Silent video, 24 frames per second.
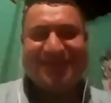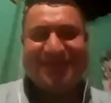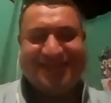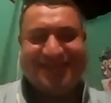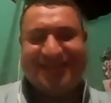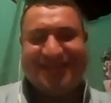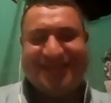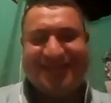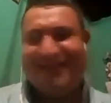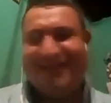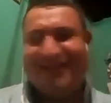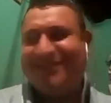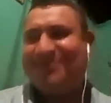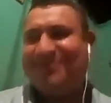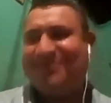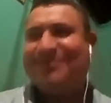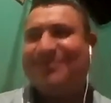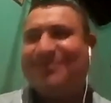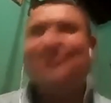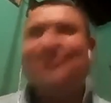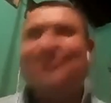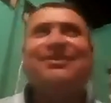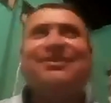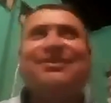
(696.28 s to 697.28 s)
is
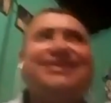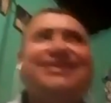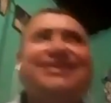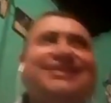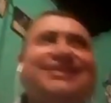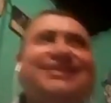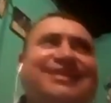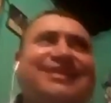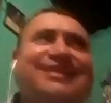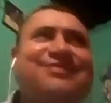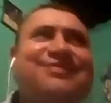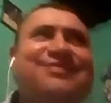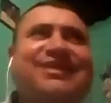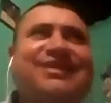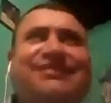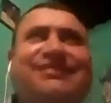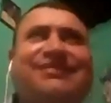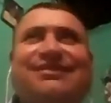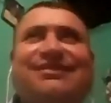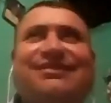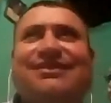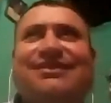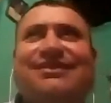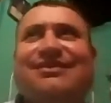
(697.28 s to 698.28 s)
the day was.
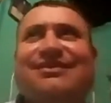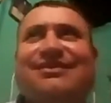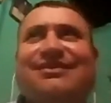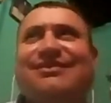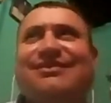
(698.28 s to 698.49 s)
Uh,